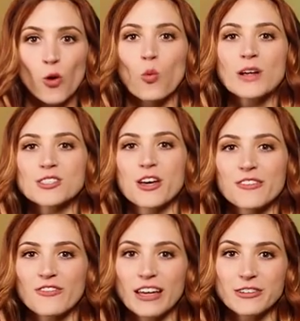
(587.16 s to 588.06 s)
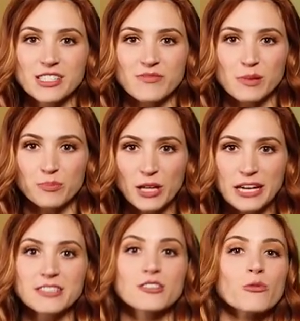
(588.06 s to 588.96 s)
Once all the fighters have been
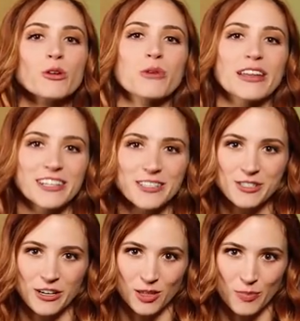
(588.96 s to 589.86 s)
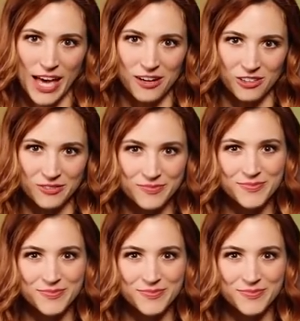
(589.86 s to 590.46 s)
placed, we're ready to start the battle.